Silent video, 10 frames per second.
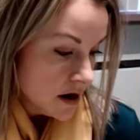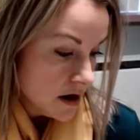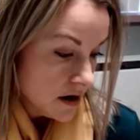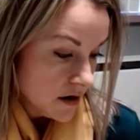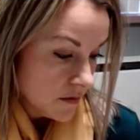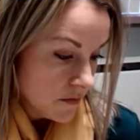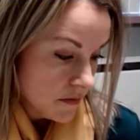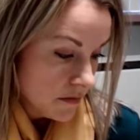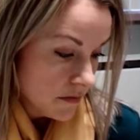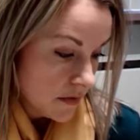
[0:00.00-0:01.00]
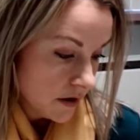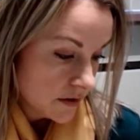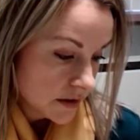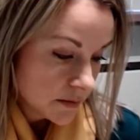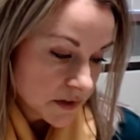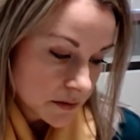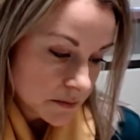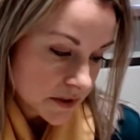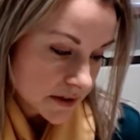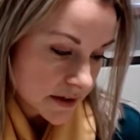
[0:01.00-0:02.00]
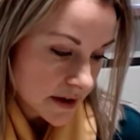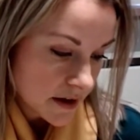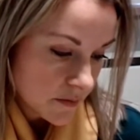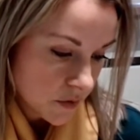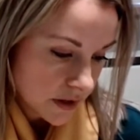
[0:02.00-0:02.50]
Are the symptoms the same